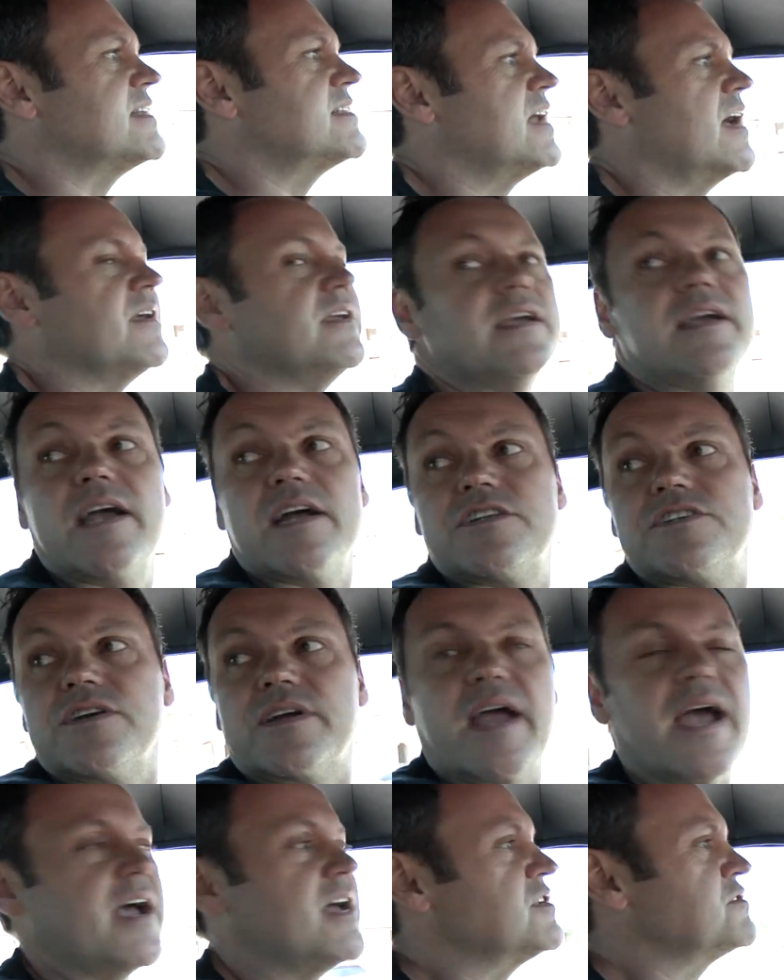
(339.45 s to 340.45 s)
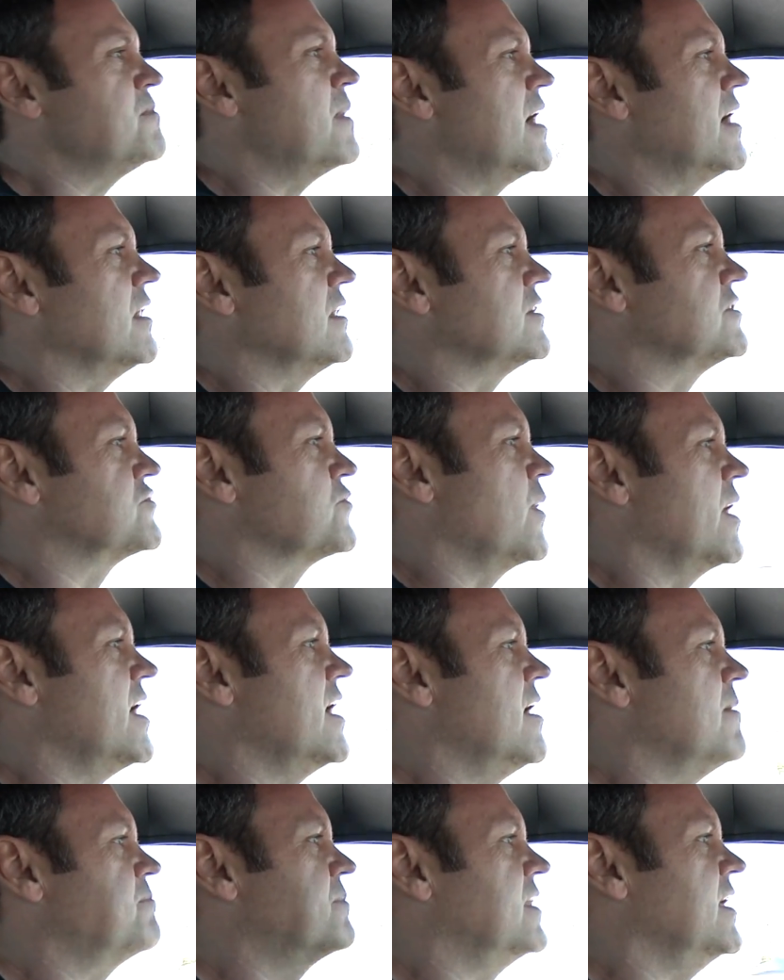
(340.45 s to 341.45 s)
That's how you get your gas mileage
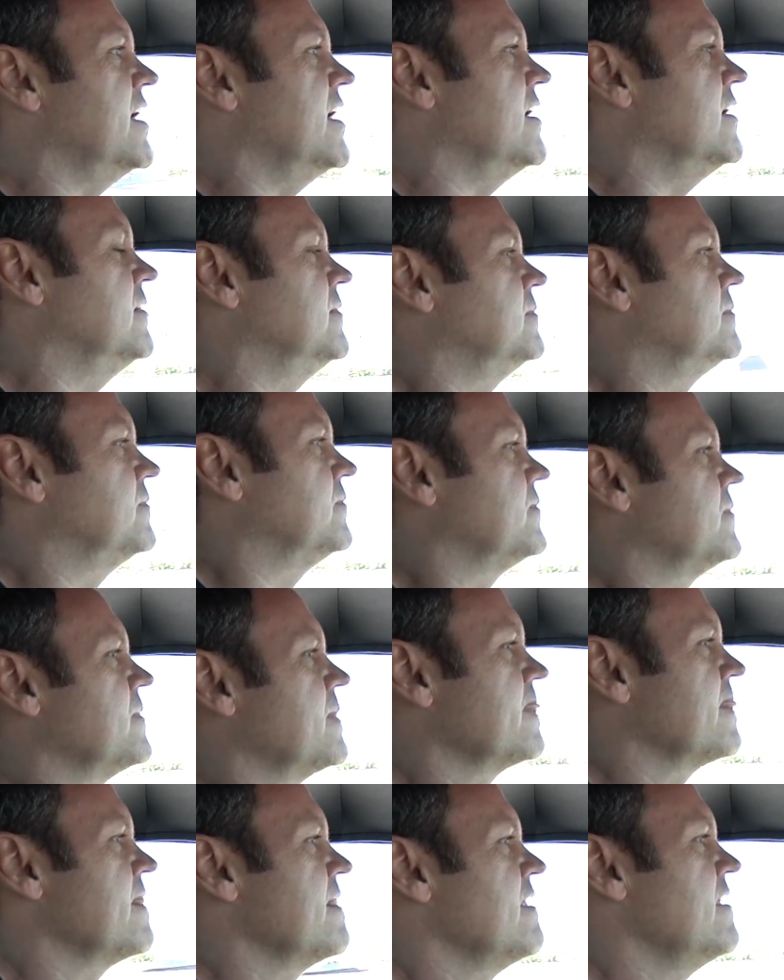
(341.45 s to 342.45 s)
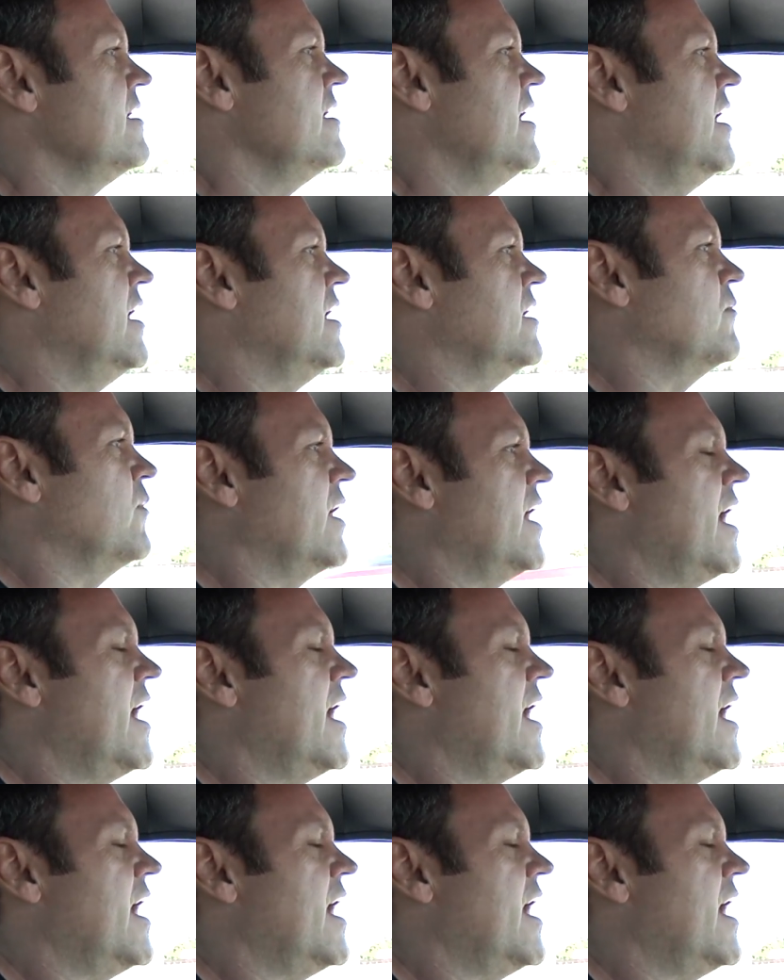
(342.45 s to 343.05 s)
way up there. And we